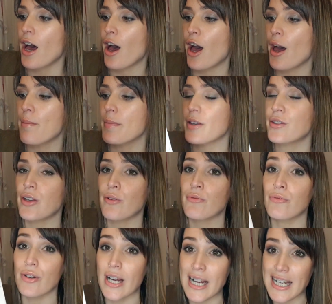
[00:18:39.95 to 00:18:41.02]
Um, so
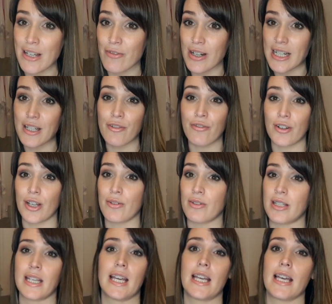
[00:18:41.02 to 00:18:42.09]
really, really
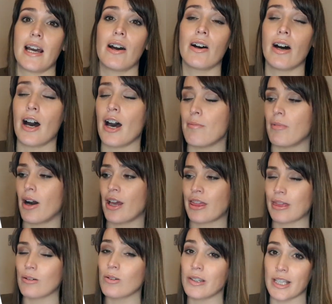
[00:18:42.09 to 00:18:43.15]
floaty. Um, I
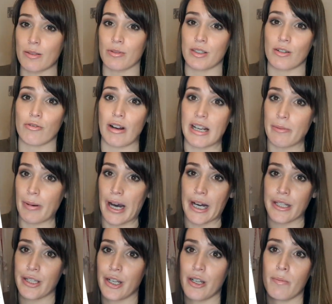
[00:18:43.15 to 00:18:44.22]
thought this was a great
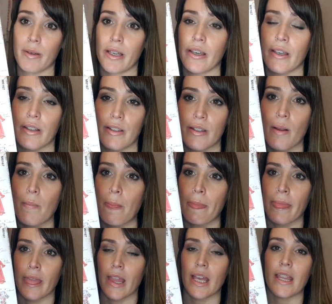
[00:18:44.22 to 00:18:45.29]
pattern because
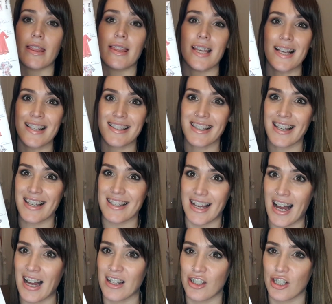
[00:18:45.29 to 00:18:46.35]
this is
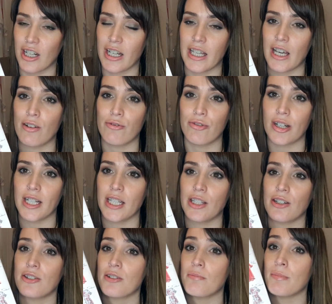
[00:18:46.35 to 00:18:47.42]
actually a really
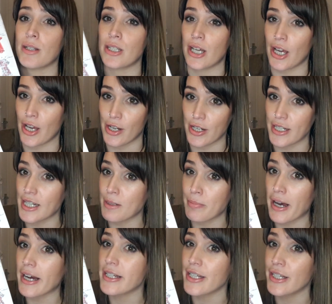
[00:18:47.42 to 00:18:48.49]
good maternity
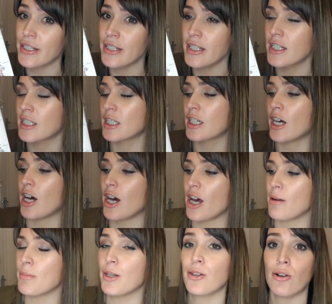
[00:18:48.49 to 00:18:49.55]
pattern.
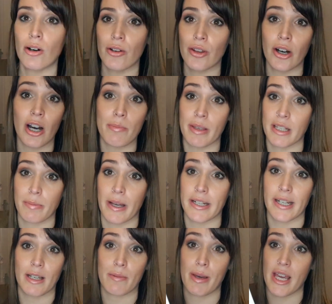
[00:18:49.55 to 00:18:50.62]
Um, not that I'm
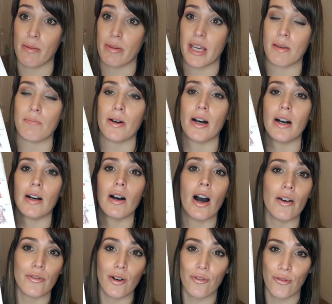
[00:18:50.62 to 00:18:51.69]
expecting a baby, but
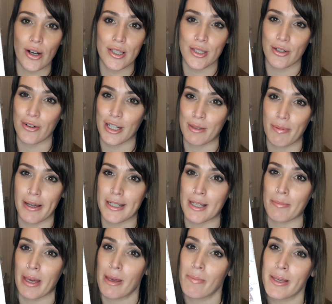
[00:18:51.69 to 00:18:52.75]
I've got friends that are expecting
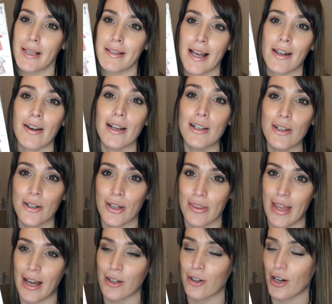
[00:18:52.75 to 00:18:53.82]
babies and I look at
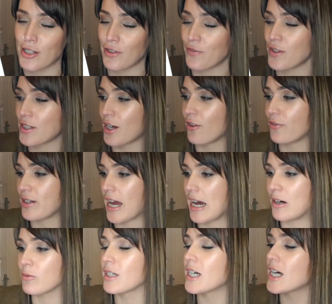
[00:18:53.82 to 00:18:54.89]
that kind of stuff
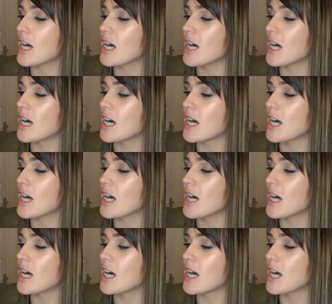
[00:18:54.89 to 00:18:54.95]
now.